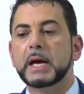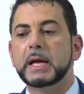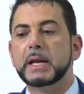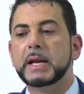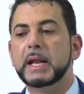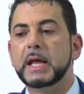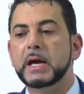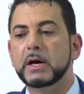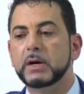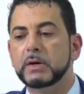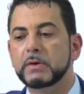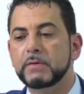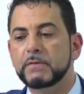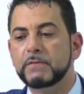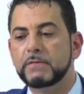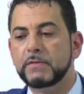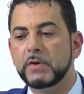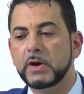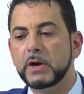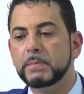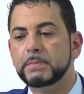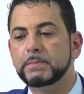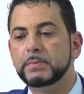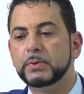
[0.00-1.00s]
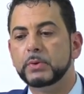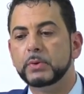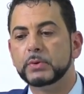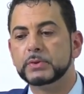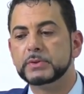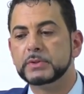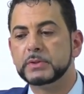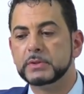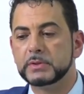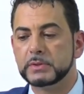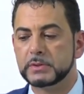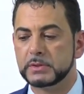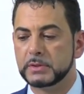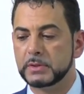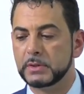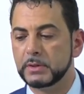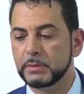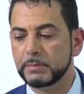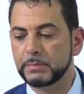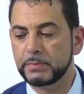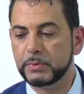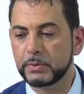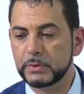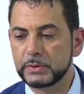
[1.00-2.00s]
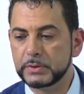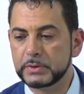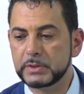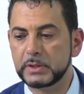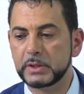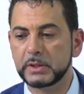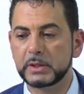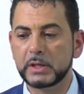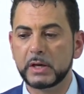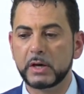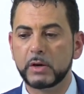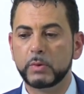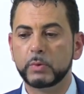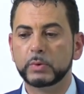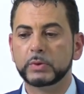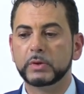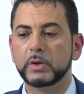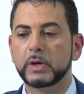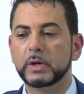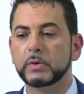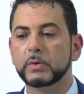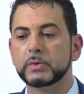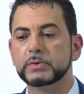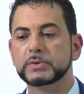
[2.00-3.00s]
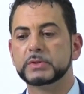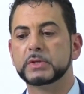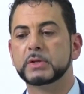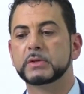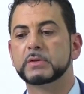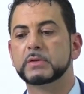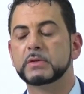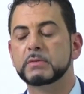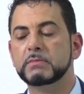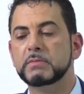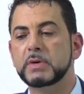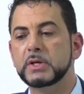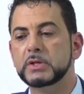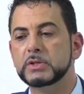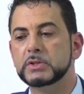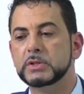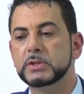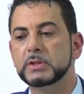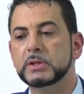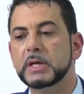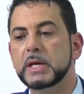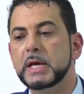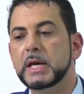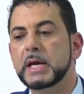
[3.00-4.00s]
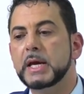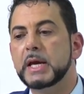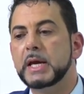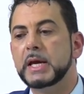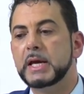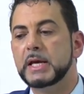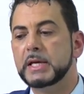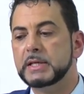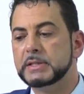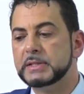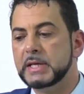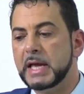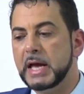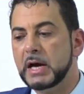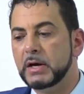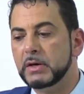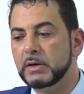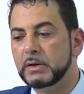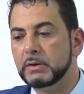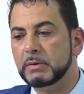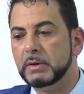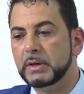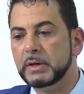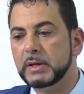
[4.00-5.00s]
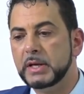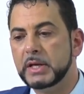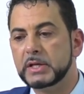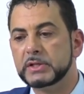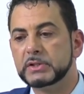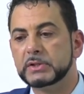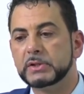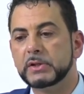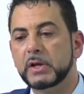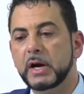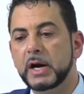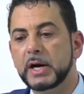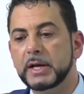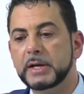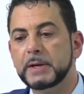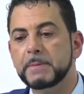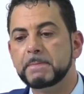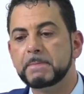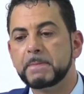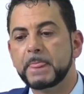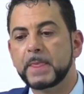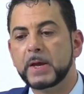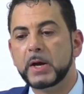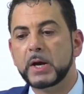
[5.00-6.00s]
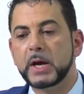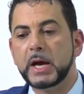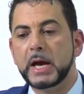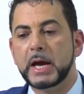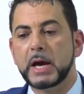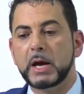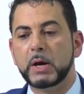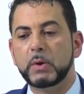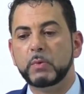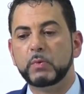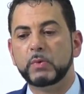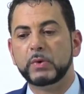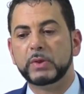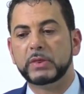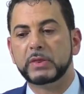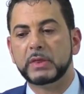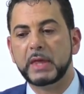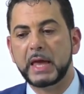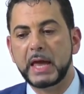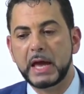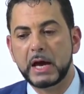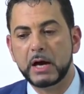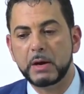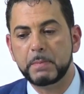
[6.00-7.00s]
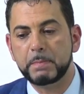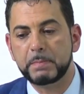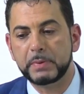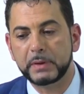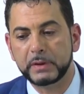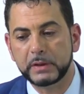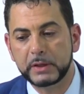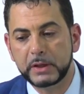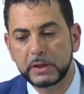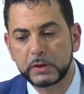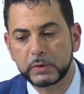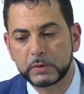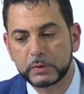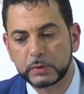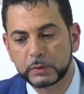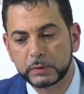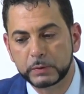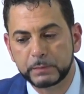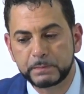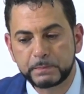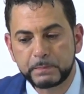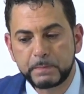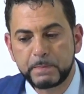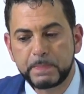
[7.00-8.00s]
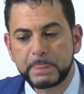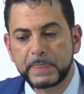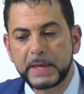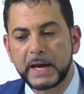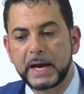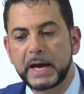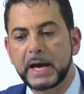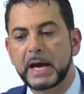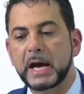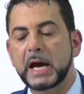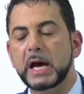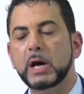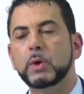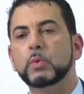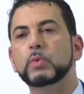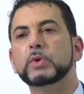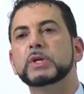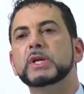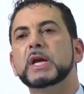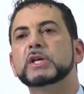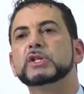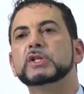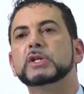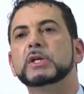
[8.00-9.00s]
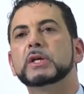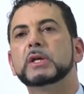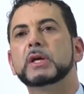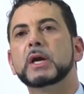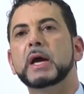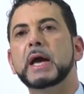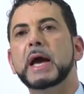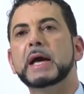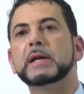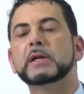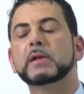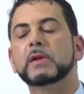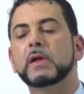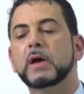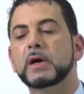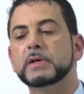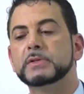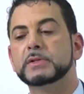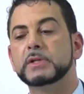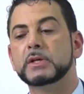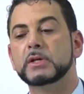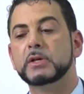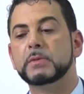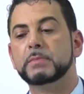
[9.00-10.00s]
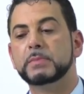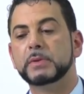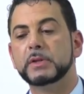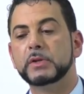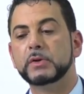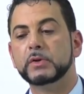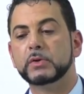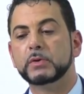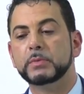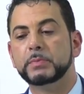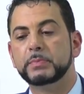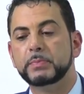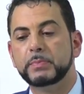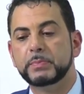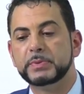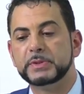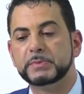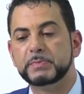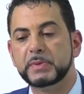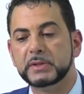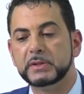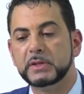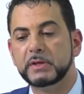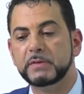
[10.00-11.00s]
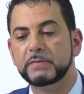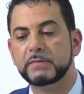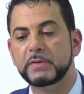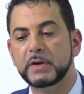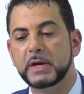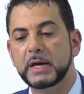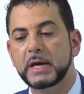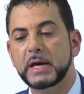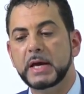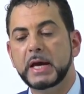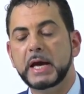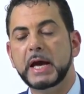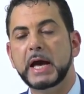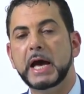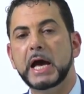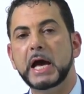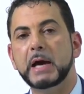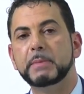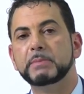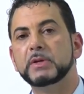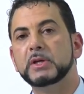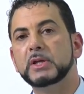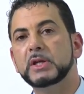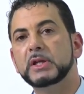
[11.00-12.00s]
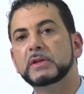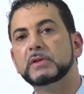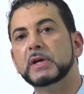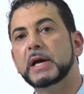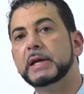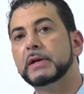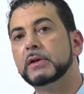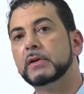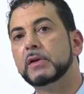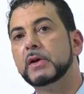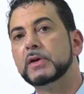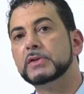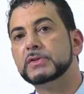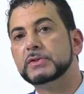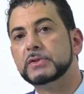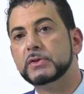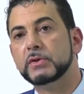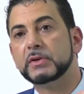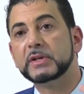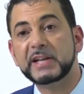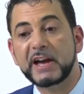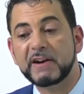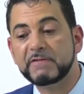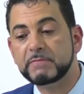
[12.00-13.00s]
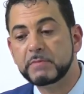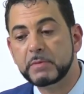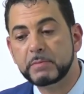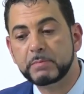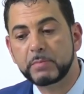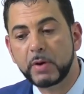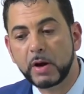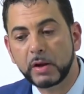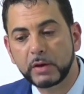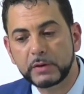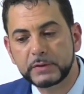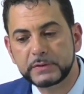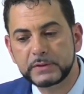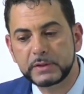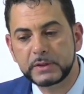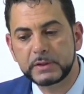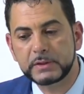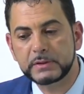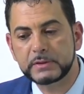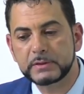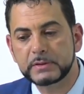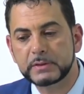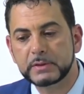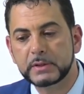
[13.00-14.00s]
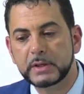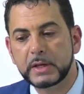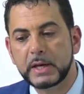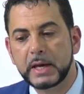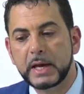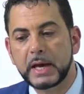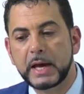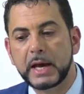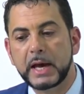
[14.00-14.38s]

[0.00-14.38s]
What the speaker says: now very important point here that I would like also to mention is our next slide with our political. When you're actually analysing your political perspective, you need to analyse your government policies